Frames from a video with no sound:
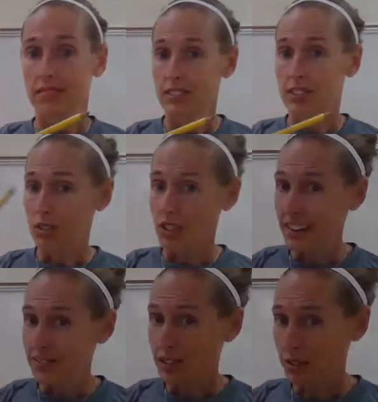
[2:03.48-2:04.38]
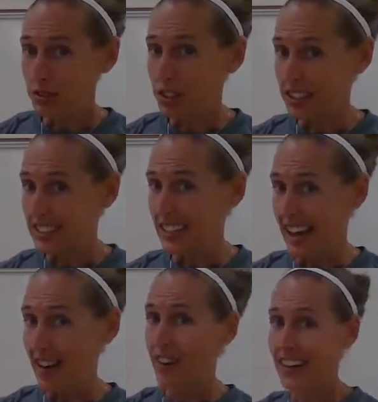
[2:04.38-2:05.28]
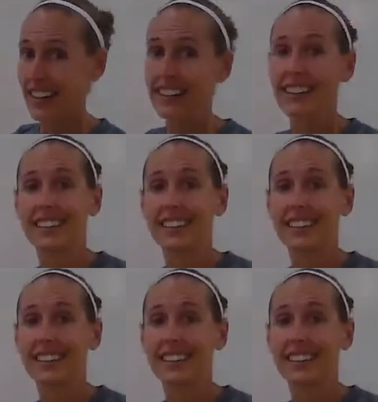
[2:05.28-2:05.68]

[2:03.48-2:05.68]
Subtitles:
So you have solutions to that, right?